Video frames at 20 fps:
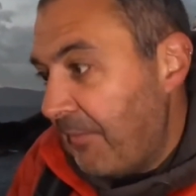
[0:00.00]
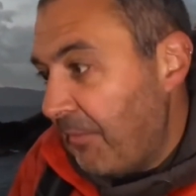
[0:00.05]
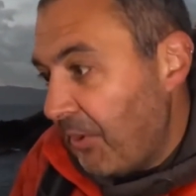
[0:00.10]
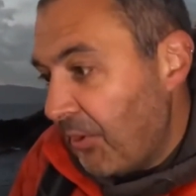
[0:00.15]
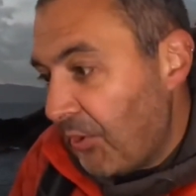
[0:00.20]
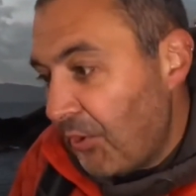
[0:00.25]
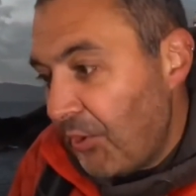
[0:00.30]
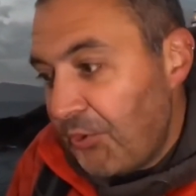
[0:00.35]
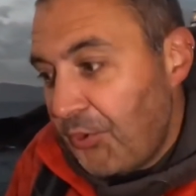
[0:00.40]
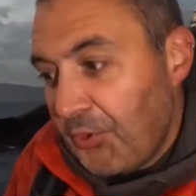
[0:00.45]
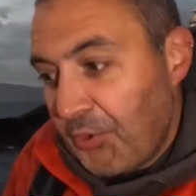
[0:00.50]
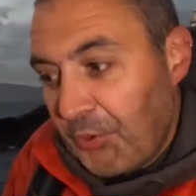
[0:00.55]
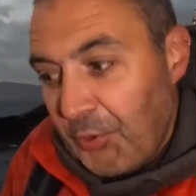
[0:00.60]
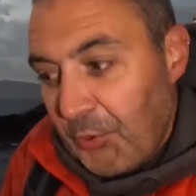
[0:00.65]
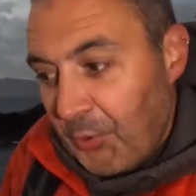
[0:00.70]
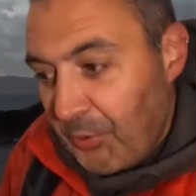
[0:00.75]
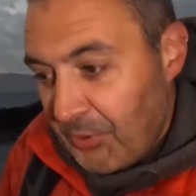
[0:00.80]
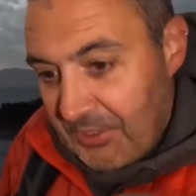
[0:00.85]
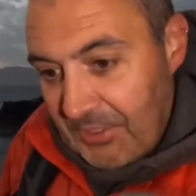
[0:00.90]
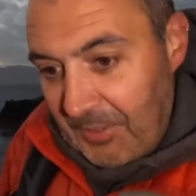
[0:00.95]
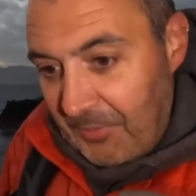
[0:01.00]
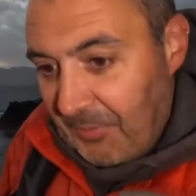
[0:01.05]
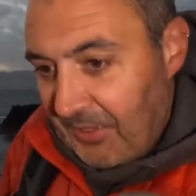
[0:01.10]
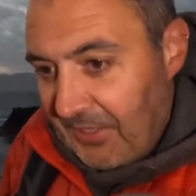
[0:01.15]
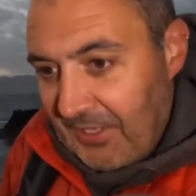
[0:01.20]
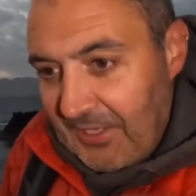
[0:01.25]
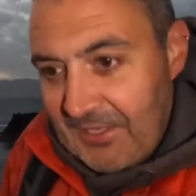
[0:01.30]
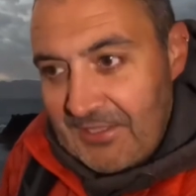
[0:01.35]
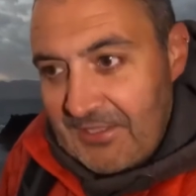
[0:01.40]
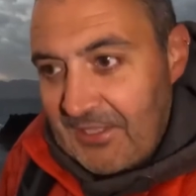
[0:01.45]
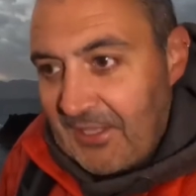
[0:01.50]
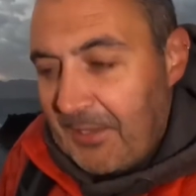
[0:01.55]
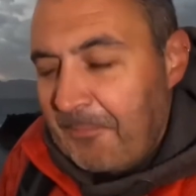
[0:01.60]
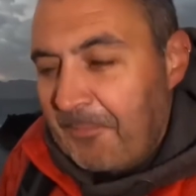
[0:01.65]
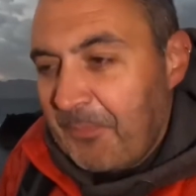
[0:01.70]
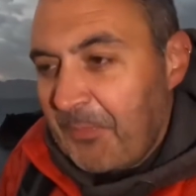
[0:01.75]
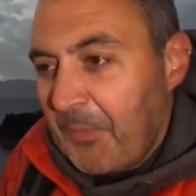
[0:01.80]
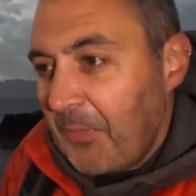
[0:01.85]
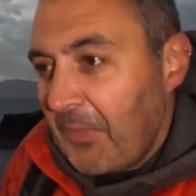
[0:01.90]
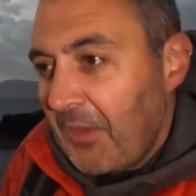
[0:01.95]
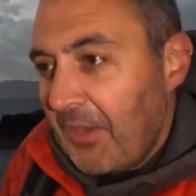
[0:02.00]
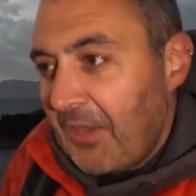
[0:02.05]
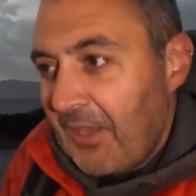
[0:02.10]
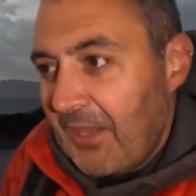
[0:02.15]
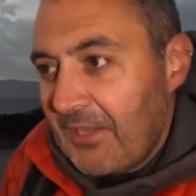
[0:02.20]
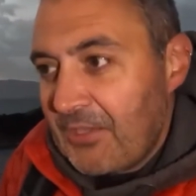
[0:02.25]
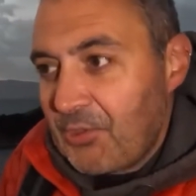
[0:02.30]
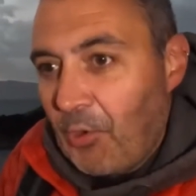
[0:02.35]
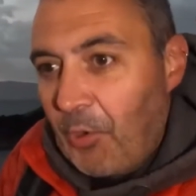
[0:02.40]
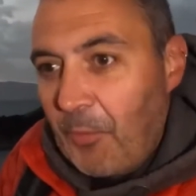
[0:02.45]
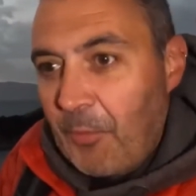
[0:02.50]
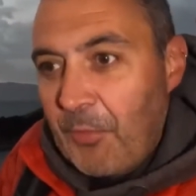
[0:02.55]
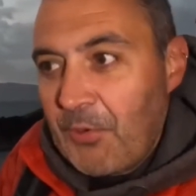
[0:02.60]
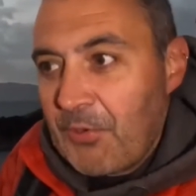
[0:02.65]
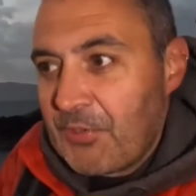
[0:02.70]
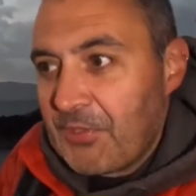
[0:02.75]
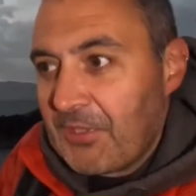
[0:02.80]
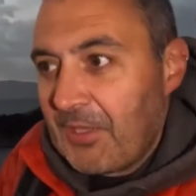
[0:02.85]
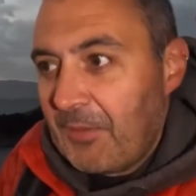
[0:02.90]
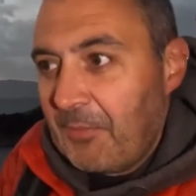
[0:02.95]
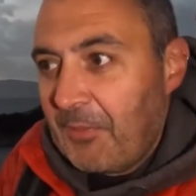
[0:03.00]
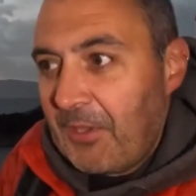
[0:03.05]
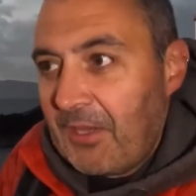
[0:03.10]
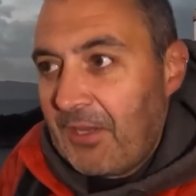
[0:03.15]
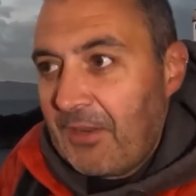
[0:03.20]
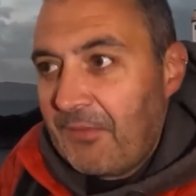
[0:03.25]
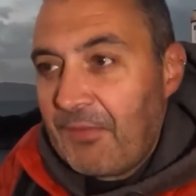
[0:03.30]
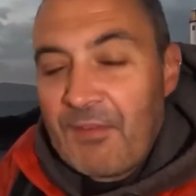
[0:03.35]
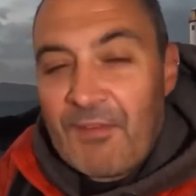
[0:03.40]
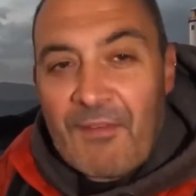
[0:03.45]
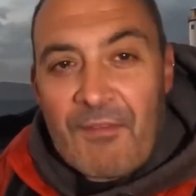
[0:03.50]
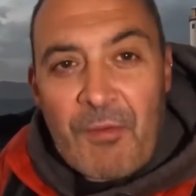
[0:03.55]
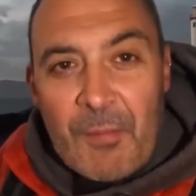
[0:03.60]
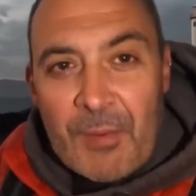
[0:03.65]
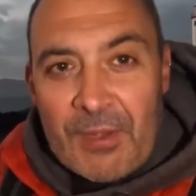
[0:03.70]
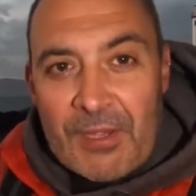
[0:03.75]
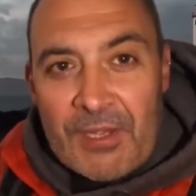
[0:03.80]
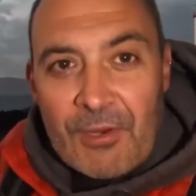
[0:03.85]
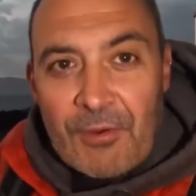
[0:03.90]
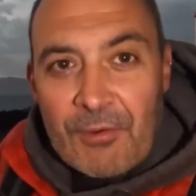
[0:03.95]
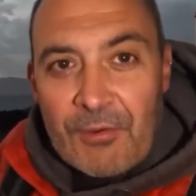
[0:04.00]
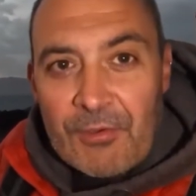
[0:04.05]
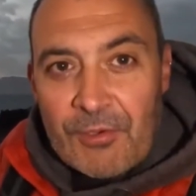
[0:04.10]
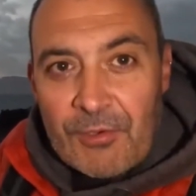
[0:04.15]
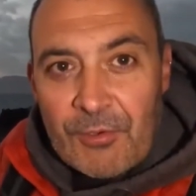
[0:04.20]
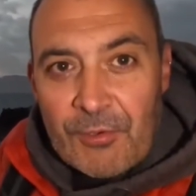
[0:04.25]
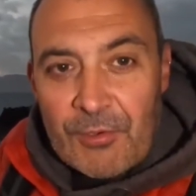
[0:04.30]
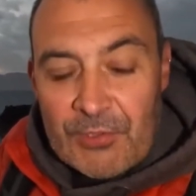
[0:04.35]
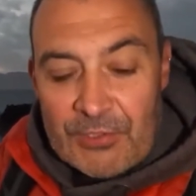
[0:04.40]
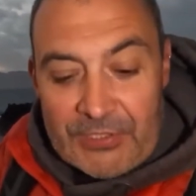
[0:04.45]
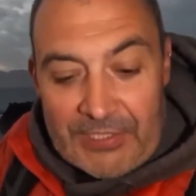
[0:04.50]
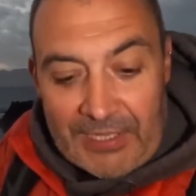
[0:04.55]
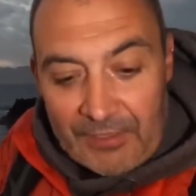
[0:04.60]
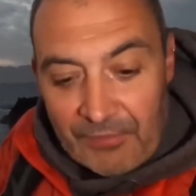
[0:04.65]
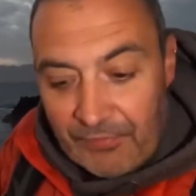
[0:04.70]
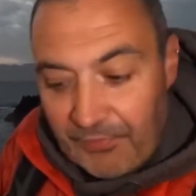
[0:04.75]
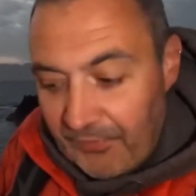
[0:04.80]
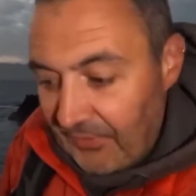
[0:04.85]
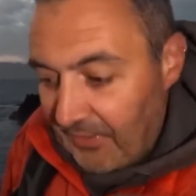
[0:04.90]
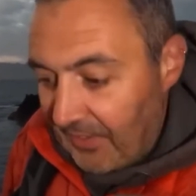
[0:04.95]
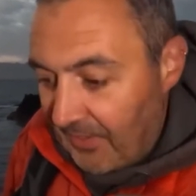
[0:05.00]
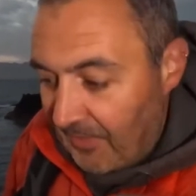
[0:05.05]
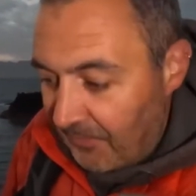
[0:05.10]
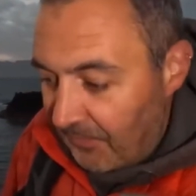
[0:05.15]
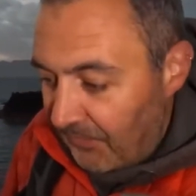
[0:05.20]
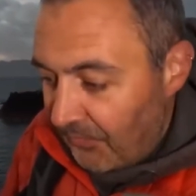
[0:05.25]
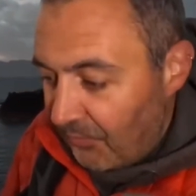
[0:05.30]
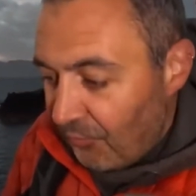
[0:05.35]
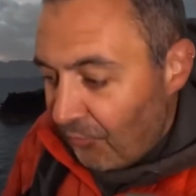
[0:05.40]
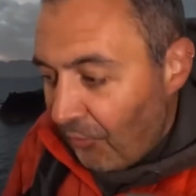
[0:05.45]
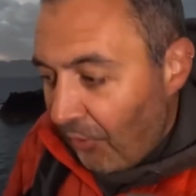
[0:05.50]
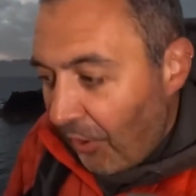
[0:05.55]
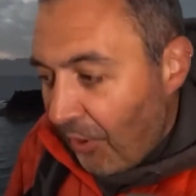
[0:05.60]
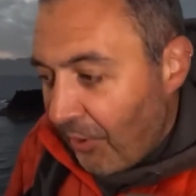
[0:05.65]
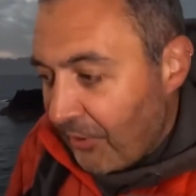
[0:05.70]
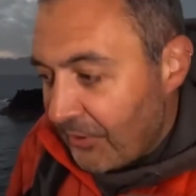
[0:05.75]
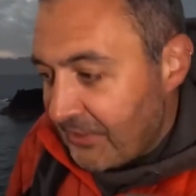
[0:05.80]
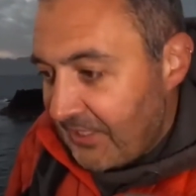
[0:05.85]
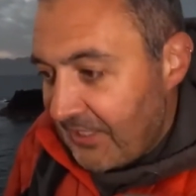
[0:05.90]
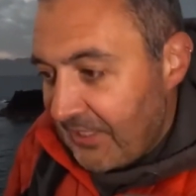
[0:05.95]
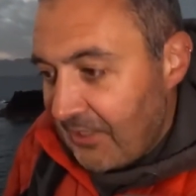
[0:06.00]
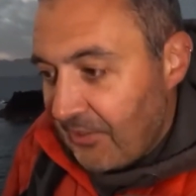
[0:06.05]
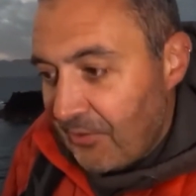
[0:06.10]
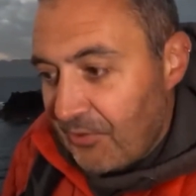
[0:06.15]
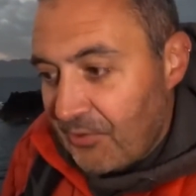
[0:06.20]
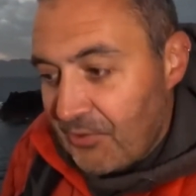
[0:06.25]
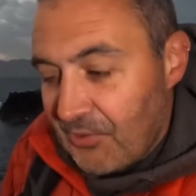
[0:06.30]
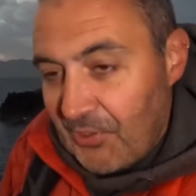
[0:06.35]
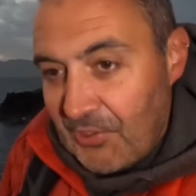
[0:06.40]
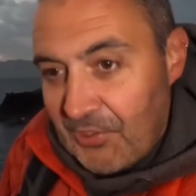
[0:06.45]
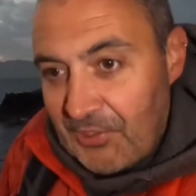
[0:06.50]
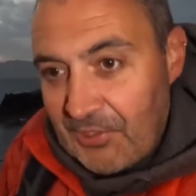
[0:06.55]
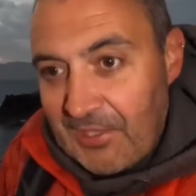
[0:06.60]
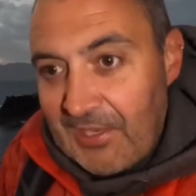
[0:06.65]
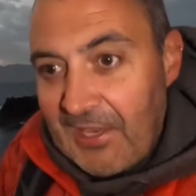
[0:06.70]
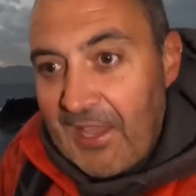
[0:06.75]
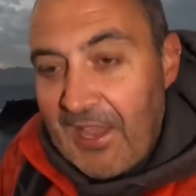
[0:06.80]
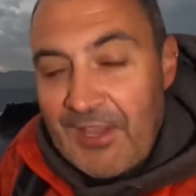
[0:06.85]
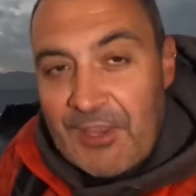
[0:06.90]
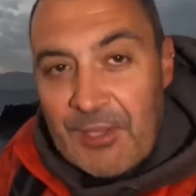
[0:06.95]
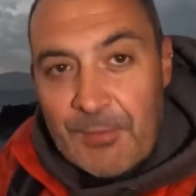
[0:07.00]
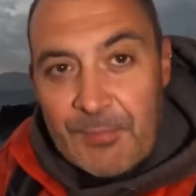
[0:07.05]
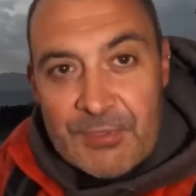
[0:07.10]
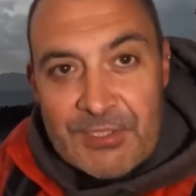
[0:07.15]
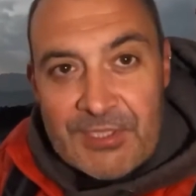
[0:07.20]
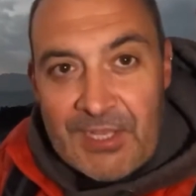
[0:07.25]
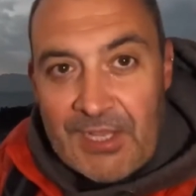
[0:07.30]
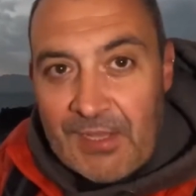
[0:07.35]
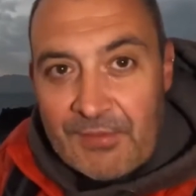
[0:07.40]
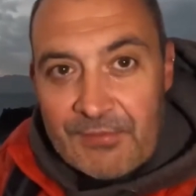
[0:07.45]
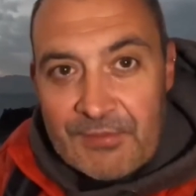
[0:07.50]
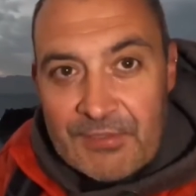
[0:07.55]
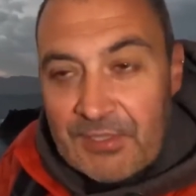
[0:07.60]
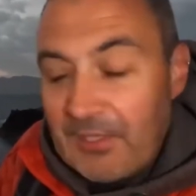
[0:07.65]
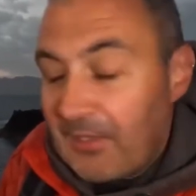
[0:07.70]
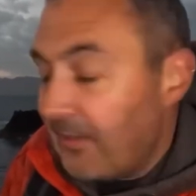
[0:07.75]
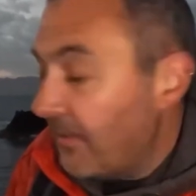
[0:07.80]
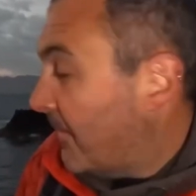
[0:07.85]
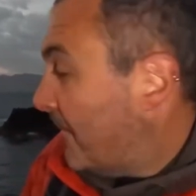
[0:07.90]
Couldn't ignore some of these. It's almost, I mean, if you've ever been here, you know yourself, the rocks here just lend themselves to